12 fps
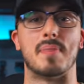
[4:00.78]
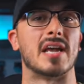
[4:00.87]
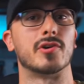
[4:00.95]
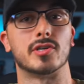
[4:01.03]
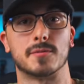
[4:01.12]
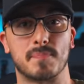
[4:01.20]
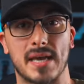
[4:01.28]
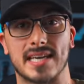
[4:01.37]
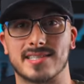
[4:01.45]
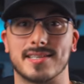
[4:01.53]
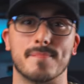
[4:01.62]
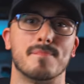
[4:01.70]
better
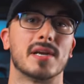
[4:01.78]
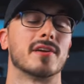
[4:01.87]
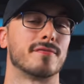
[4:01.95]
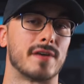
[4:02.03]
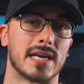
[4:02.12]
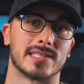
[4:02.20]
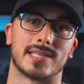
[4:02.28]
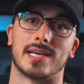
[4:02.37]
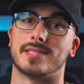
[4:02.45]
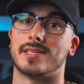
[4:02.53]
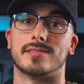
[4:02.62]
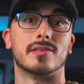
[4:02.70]
specs and bigger file
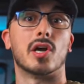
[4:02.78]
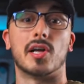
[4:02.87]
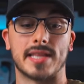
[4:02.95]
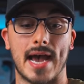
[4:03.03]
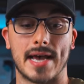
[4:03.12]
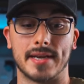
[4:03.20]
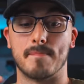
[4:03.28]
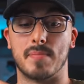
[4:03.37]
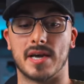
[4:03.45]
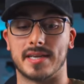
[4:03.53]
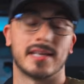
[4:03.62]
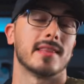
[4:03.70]
sizes and all that,
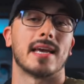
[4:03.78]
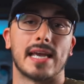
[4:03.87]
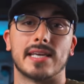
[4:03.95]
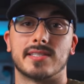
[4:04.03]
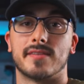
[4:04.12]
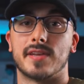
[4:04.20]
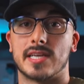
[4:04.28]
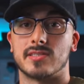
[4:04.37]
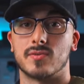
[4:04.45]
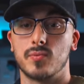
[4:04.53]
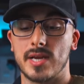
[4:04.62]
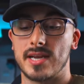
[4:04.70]
but in the
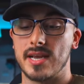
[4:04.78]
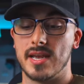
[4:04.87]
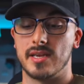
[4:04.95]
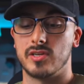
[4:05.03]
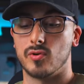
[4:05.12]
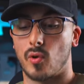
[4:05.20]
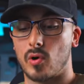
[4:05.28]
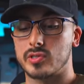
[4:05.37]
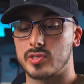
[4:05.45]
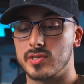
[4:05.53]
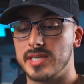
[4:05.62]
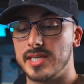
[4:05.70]
A7S III, you
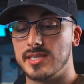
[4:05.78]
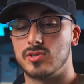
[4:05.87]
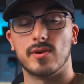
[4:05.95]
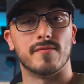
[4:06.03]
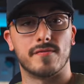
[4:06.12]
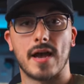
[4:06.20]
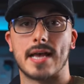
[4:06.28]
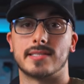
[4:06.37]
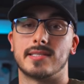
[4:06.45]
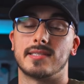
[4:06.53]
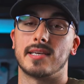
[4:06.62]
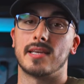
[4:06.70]
also need to
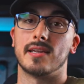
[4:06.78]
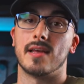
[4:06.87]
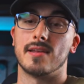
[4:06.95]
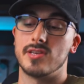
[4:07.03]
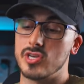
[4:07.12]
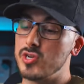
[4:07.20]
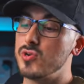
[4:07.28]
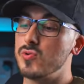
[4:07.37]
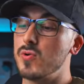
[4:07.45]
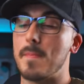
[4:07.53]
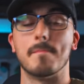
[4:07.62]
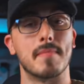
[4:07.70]
invest in
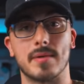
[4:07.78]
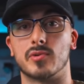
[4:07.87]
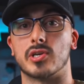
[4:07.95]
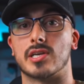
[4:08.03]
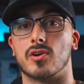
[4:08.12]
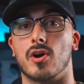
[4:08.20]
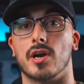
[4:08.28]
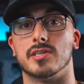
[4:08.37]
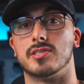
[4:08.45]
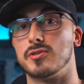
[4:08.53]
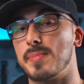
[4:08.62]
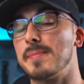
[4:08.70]
new memory
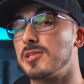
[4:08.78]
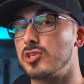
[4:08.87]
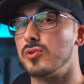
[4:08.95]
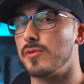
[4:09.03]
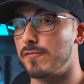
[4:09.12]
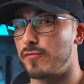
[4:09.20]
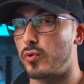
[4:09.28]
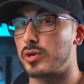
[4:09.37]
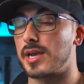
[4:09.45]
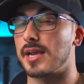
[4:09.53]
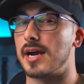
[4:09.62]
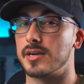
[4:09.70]
cards to be able to shoot in
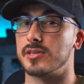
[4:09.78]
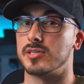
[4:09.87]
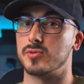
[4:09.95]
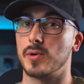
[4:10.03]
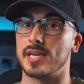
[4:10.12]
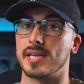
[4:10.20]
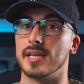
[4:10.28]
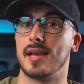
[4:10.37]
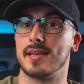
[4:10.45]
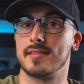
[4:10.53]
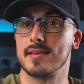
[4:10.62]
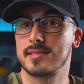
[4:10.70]
4K 120.
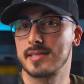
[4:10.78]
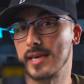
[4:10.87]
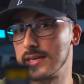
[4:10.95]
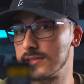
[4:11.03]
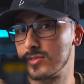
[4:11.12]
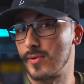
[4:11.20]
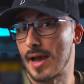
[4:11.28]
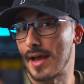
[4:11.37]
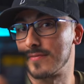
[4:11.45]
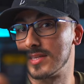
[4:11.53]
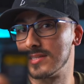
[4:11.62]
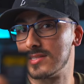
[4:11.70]
And in this case, you
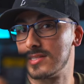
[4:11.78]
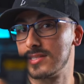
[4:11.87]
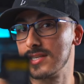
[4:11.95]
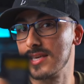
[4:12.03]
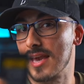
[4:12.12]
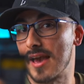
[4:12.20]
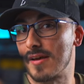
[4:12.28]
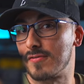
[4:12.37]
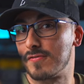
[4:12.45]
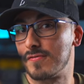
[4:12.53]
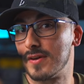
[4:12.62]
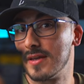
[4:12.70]
have the CF
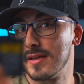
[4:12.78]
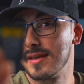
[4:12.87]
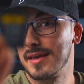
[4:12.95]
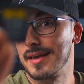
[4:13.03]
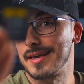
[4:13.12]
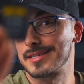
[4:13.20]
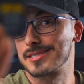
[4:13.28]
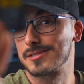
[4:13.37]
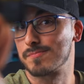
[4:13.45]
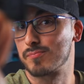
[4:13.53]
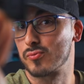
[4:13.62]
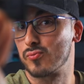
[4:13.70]

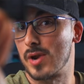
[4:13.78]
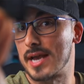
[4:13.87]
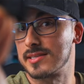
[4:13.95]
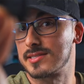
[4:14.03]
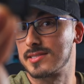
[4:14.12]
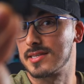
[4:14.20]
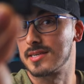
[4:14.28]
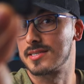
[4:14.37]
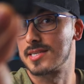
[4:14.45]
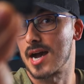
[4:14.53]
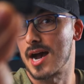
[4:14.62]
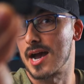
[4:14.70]
Express
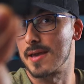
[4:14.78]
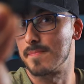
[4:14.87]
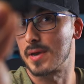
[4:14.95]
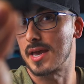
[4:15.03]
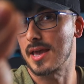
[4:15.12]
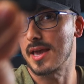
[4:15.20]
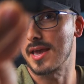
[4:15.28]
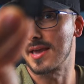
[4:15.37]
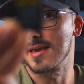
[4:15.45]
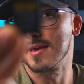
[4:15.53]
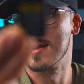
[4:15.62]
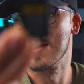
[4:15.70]
Type A